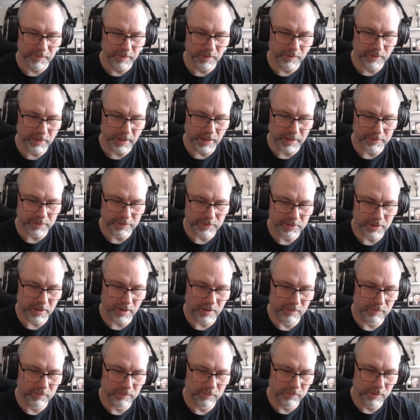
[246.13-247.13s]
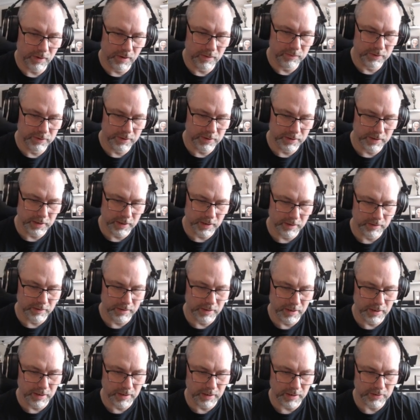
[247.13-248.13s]
Okay, so rotor down
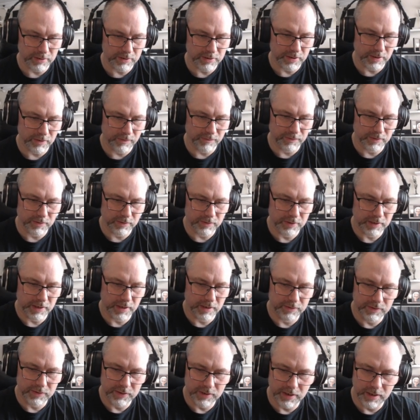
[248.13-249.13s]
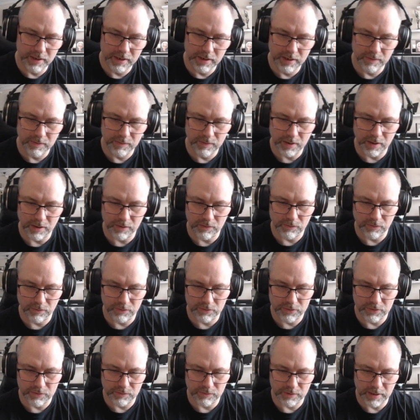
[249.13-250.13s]
there, that's set off the T N T. We go
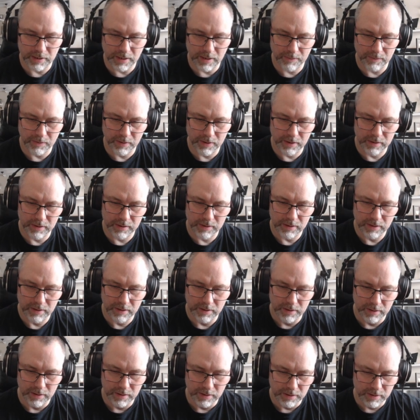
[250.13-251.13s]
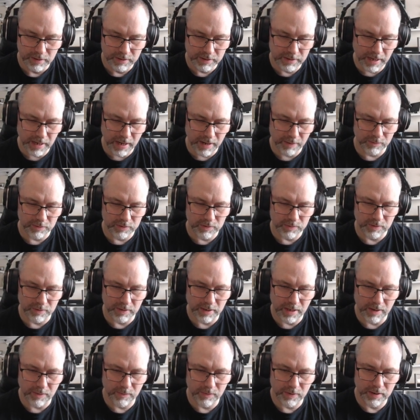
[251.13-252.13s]
across with that one, downwards with
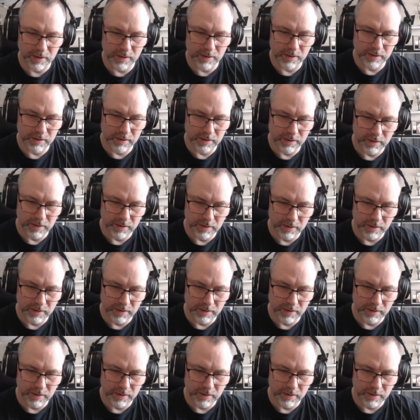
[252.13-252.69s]
that one.